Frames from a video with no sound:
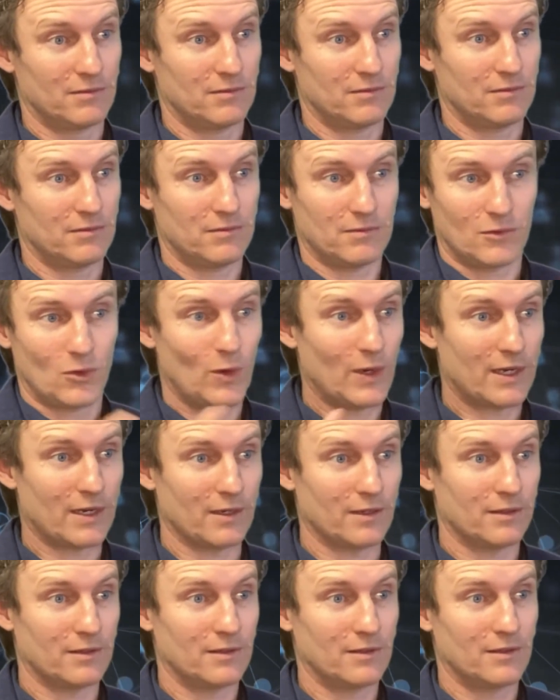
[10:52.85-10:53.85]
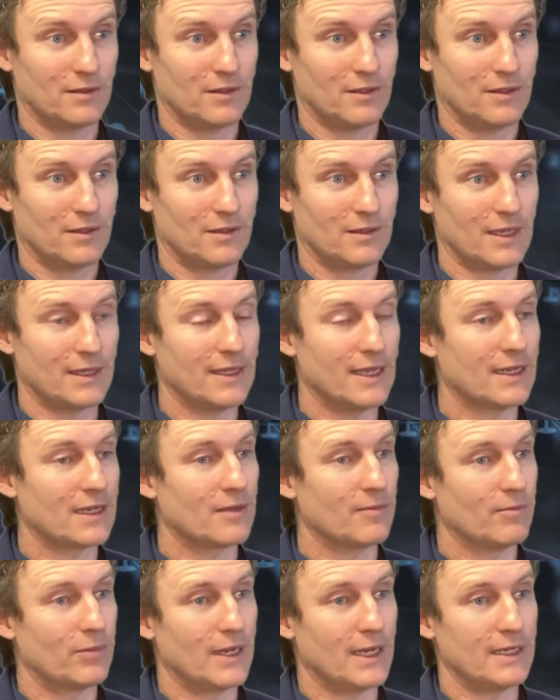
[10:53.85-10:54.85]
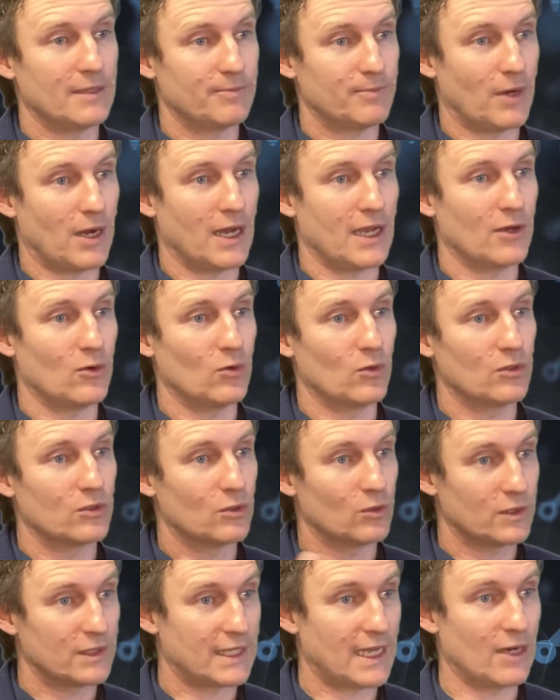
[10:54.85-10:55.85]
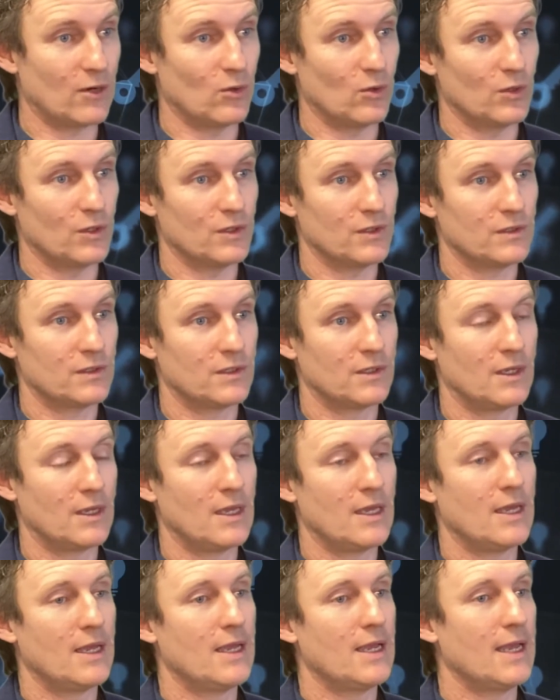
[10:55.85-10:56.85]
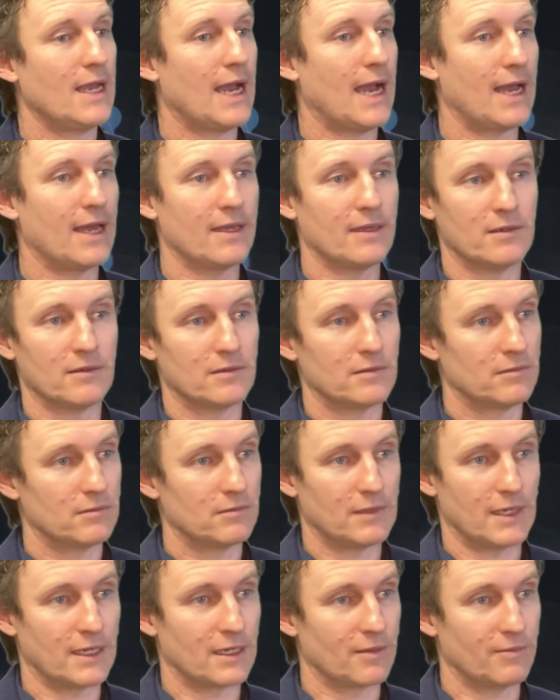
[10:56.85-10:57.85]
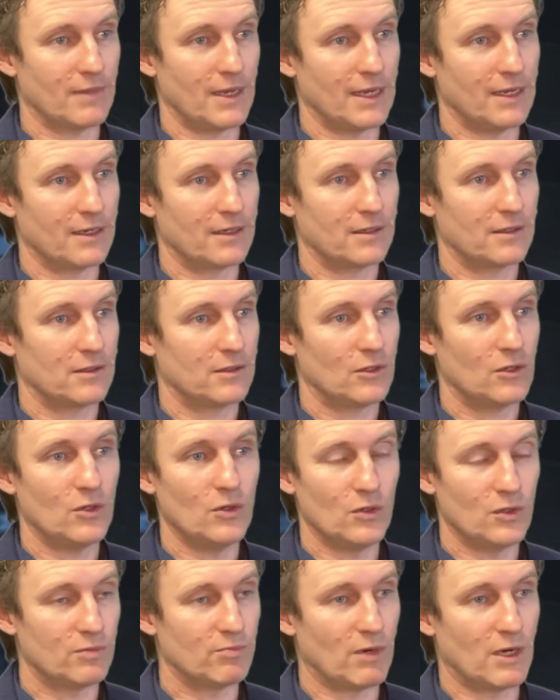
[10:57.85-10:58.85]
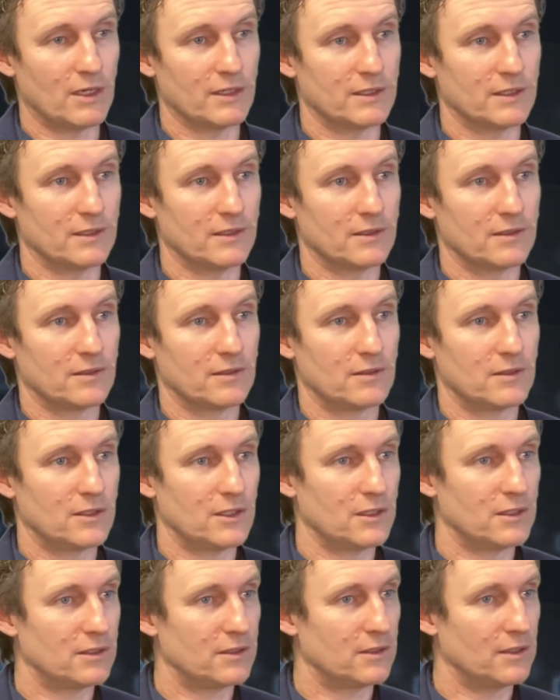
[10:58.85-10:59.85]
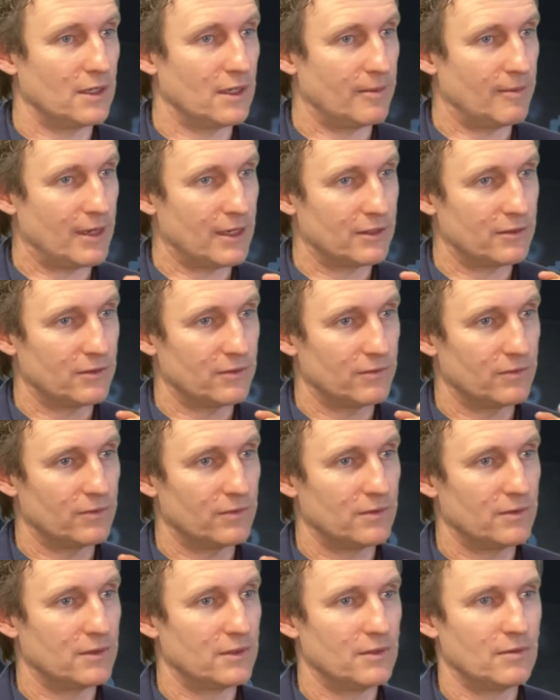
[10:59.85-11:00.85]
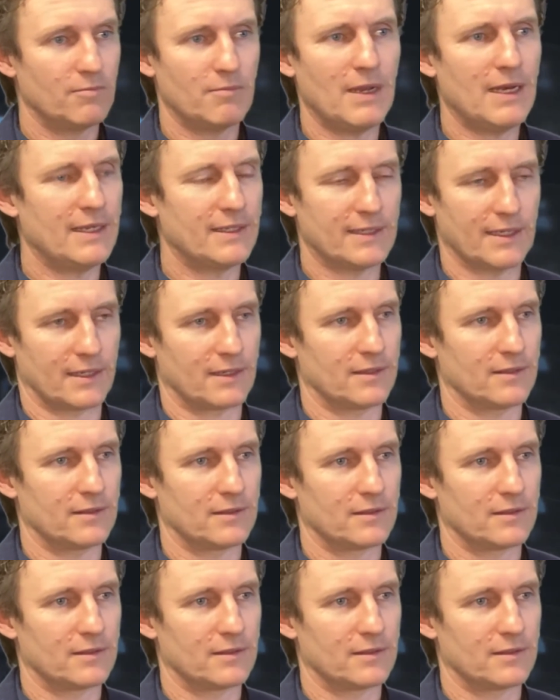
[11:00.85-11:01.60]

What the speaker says: quicker, then they can place buy orders or sell orders, and they can make huge margins just in a matter of milliseconds.